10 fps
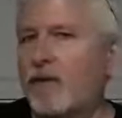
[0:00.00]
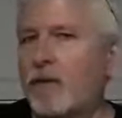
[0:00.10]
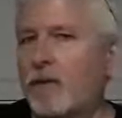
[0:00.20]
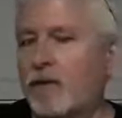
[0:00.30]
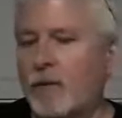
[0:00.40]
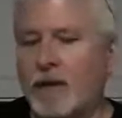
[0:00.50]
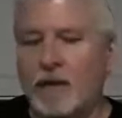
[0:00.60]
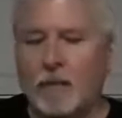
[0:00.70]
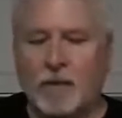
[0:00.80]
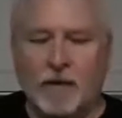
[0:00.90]
Didn't want to spend a
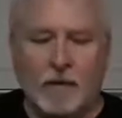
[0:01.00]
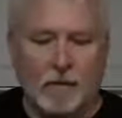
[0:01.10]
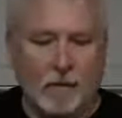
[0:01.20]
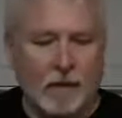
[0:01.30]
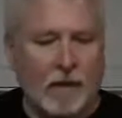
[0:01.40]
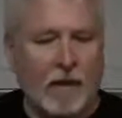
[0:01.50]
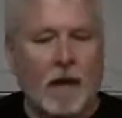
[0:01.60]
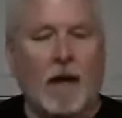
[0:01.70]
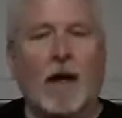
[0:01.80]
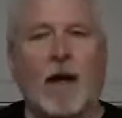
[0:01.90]
lot of money on
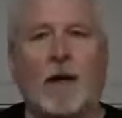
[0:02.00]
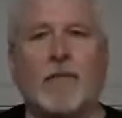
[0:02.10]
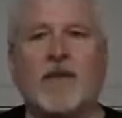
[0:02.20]
it.